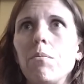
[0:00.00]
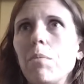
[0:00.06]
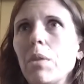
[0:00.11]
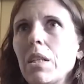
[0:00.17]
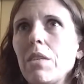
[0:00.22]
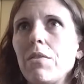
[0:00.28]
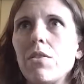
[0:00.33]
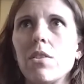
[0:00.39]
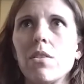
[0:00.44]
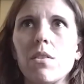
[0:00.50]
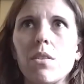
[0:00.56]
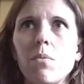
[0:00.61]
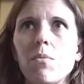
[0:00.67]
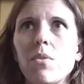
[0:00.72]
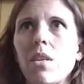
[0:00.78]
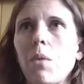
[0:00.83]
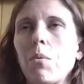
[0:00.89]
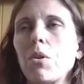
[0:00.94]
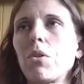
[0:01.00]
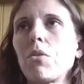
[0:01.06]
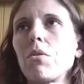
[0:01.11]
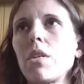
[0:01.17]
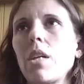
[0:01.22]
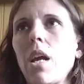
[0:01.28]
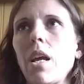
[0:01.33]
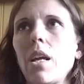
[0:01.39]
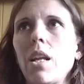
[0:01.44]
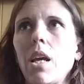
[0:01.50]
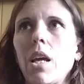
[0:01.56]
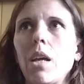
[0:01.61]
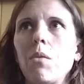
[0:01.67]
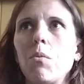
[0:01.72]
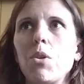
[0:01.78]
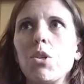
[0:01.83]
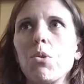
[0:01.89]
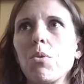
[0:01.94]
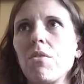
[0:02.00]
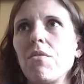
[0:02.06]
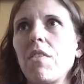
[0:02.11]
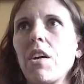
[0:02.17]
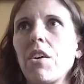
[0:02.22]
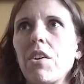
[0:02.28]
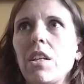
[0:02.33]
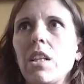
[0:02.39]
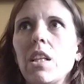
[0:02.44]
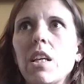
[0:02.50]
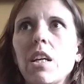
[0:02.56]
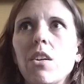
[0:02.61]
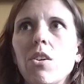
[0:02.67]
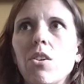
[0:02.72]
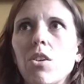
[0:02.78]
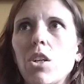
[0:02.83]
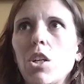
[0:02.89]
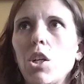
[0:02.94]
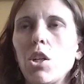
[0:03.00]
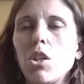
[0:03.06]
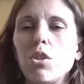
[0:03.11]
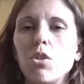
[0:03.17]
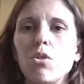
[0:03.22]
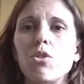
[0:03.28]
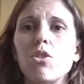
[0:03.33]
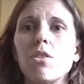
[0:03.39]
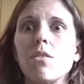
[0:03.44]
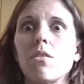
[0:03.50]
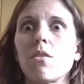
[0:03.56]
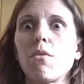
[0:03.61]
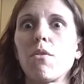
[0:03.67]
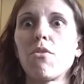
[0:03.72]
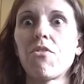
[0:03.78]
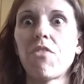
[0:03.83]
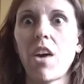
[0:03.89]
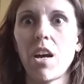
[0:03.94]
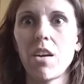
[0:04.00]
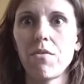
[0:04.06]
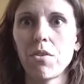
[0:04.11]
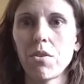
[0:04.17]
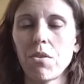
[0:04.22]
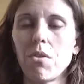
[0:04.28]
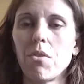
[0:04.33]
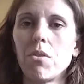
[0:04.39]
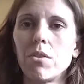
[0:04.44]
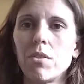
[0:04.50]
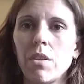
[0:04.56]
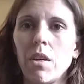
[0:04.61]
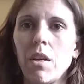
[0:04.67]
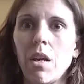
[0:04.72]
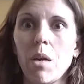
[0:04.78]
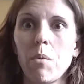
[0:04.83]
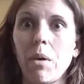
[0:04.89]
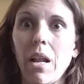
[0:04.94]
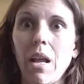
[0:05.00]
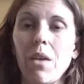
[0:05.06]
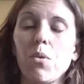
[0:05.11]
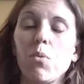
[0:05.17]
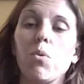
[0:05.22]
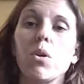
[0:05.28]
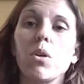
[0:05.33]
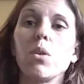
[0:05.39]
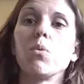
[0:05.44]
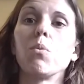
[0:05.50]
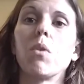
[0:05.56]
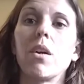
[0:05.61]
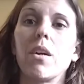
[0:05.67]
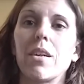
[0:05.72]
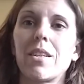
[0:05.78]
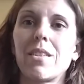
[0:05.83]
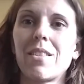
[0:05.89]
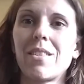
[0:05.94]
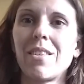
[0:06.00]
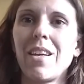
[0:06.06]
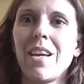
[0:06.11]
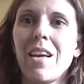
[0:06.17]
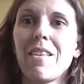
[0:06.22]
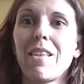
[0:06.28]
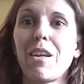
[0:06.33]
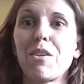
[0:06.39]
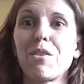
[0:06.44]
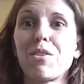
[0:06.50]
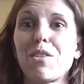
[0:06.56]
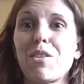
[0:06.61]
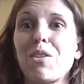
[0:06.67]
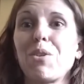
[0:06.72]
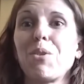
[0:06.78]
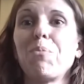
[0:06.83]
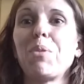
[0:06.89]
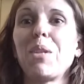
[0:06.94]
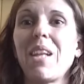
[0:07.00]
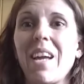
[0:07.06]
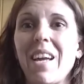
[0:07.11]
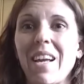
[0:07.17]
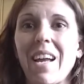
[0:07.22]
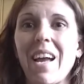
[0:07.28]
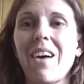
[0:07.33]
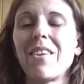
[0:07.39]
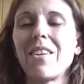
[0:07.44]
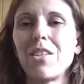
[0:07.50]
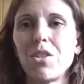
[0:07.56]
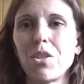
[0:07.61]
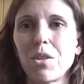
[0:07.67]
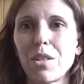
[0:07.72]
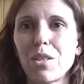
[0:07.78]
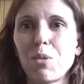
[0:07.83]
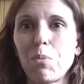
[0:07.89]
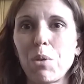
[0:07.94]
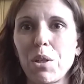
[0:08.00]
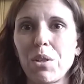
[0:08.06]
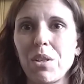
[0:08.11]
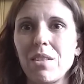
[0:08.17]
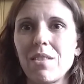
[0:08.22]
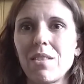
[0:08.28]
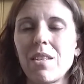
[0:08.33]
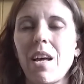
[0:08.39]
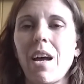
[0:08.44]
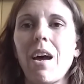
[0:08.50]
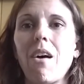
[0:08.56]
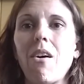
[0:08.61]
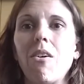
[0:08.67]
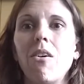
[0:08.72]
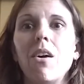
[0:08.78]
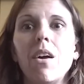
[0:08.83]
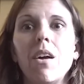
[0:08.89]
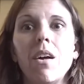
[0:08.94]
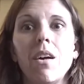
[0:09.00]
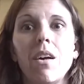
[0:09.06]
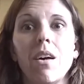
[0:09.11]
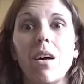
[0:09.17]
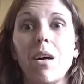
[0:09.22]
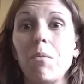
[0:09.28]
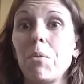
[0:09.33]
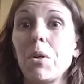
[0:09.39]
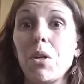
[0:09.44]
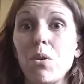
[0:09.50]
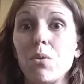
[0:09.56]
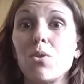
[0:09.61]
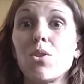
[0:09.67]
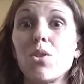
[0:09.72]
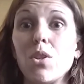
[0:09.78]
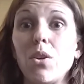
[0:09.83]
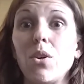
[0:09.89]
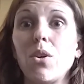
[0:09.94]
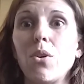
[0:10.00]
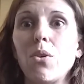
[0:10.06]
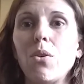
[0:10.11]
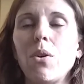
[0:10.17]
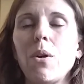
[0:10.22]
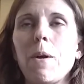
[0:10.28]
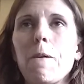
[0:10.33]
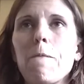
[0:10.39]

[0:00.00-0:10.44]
Belief systems that were created when you were very little, conclusions of a 5-year-old about how the world works that are still playing out in your experience now, unbeknownst to you,